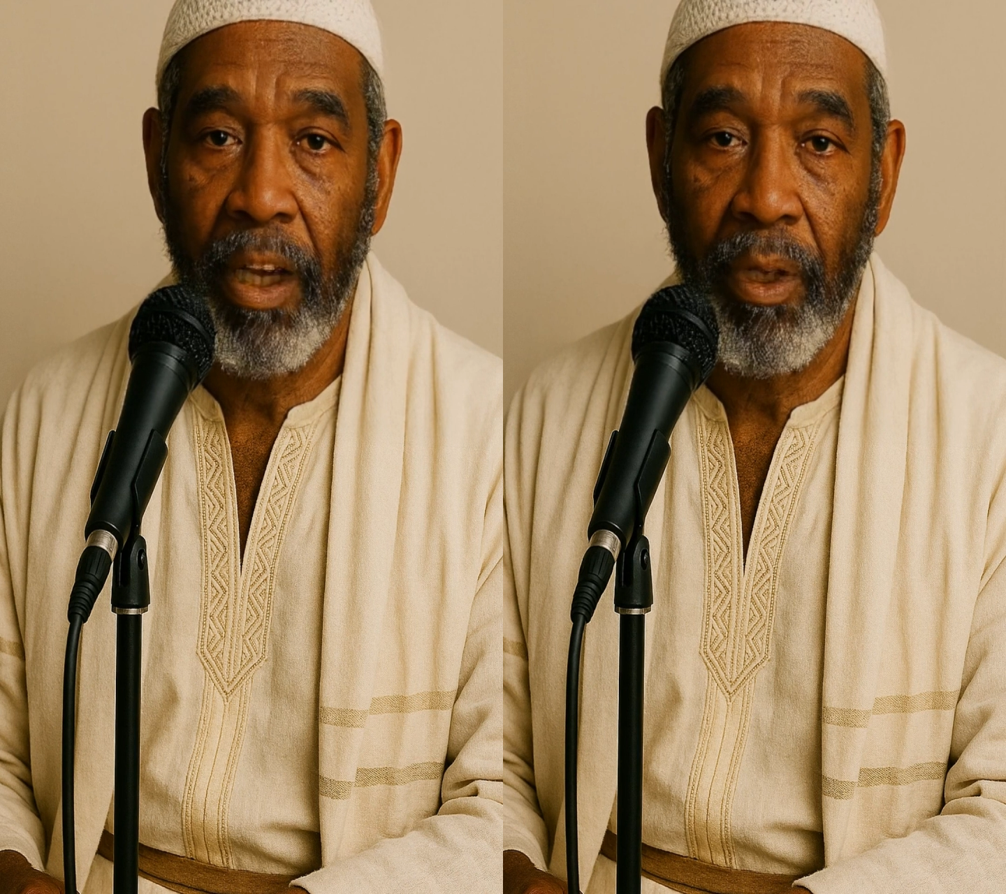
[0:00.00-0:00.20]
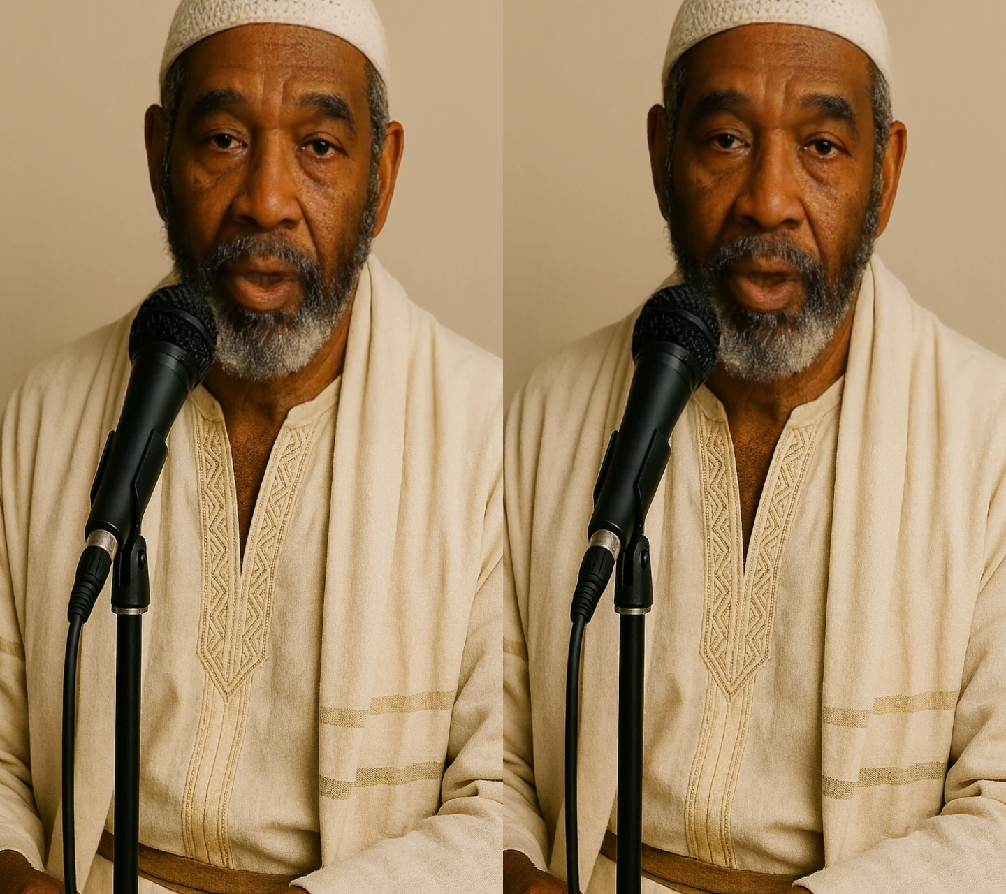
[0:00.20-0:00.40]

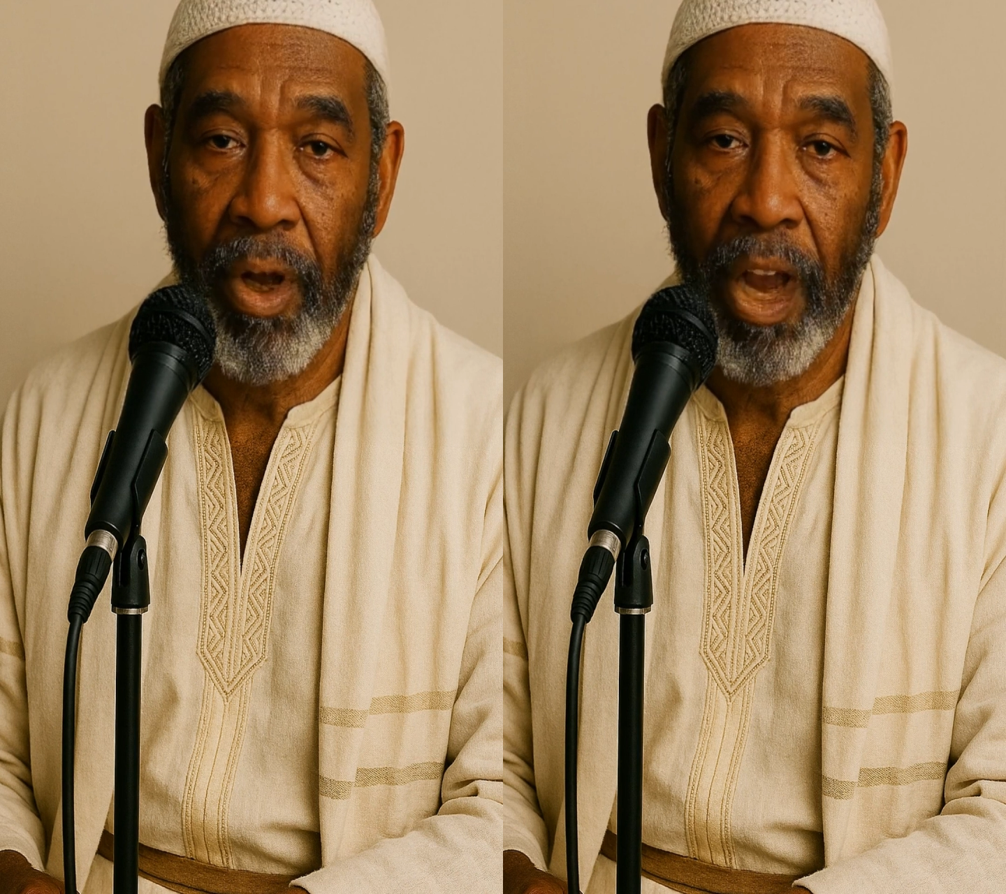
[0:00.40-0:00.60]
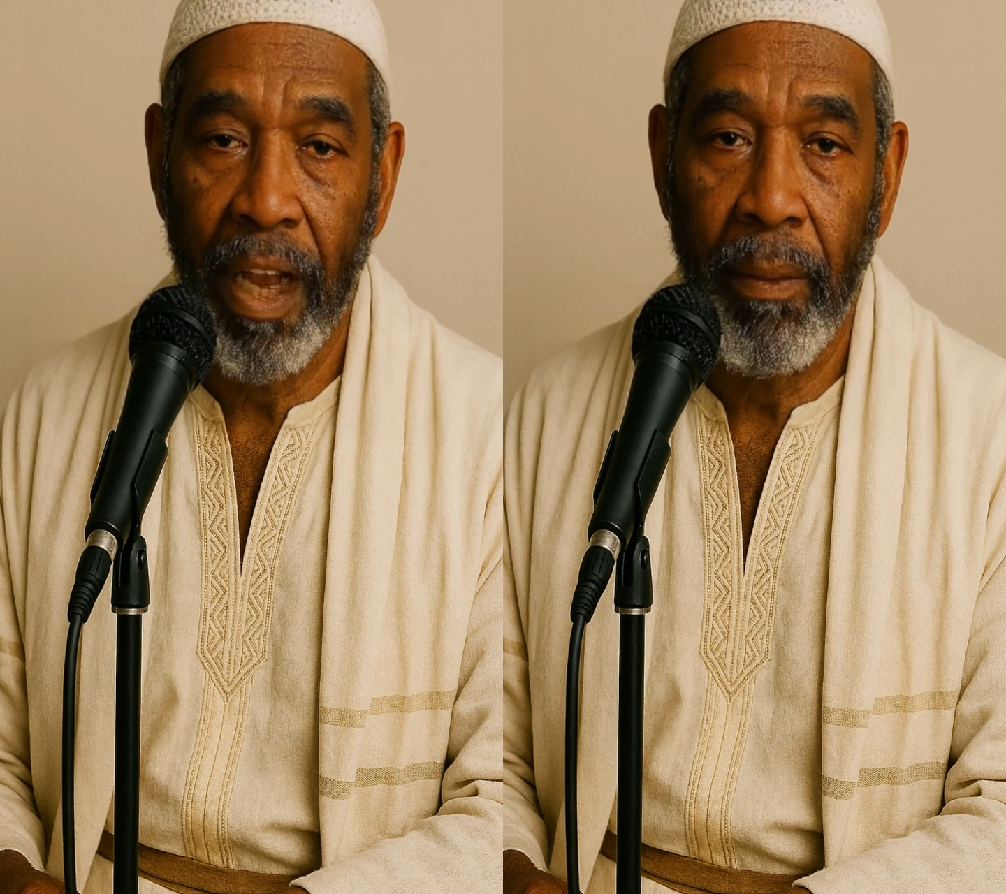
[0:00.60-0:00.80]

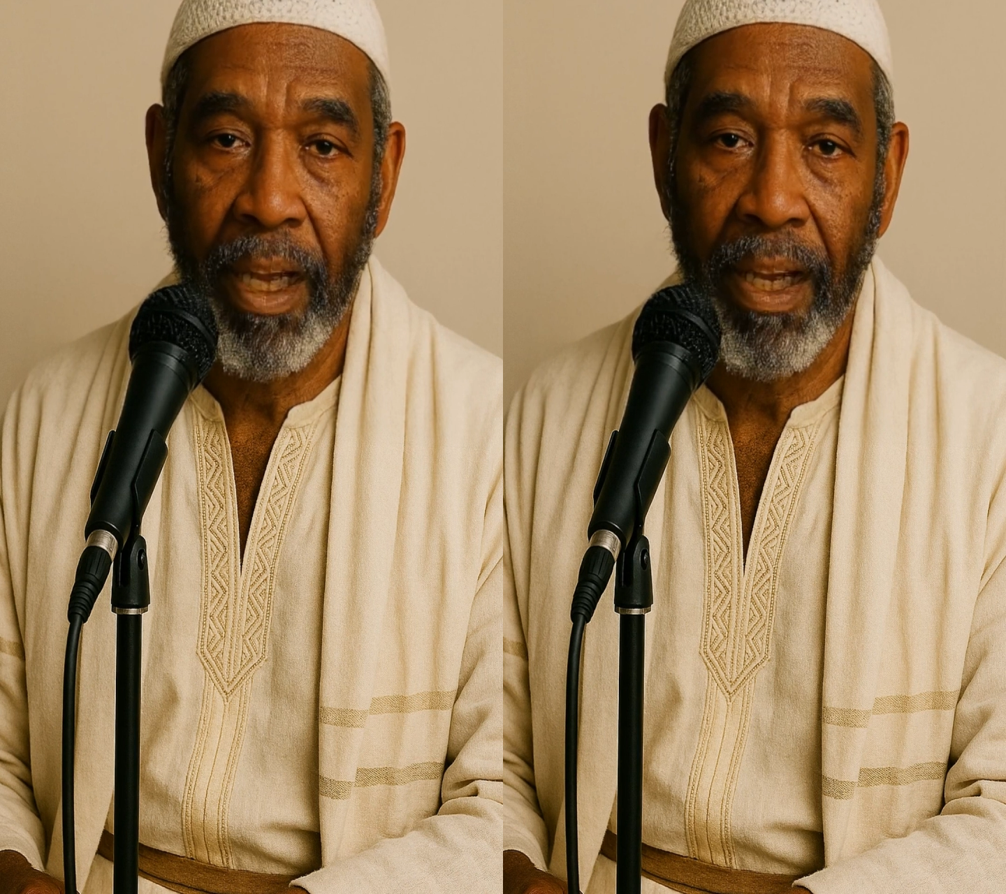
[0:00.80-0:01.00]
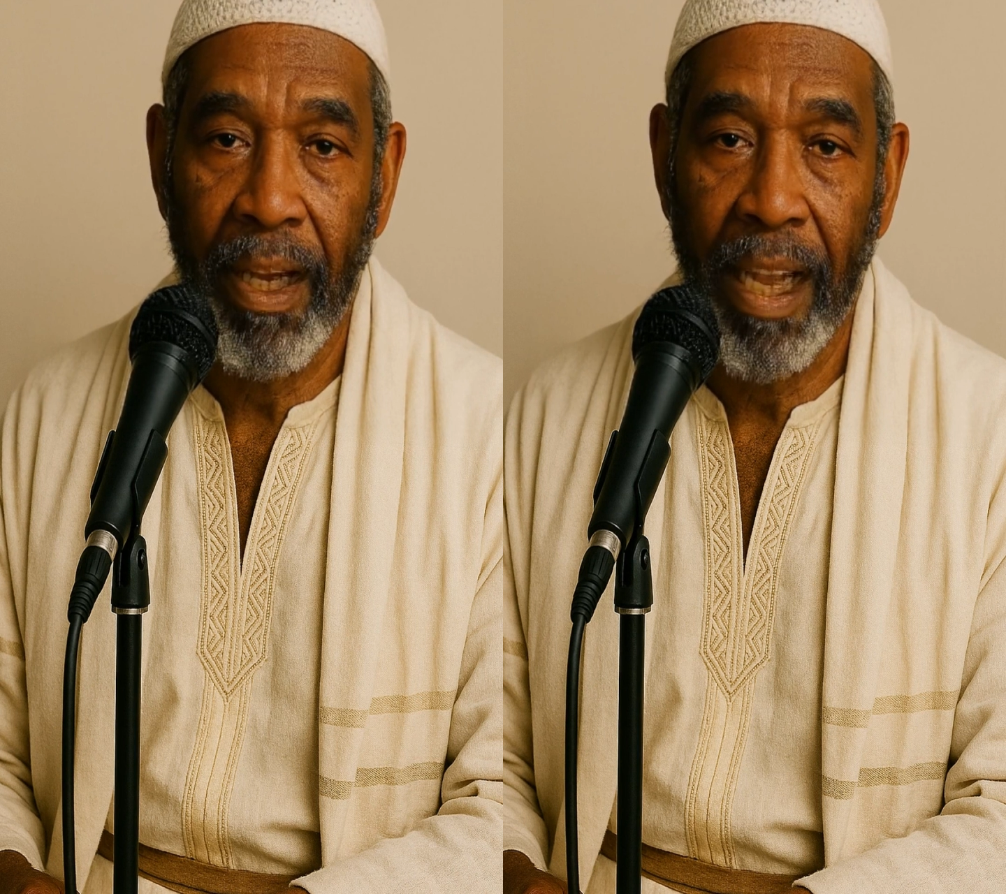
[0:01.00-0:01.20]
Deuteronomy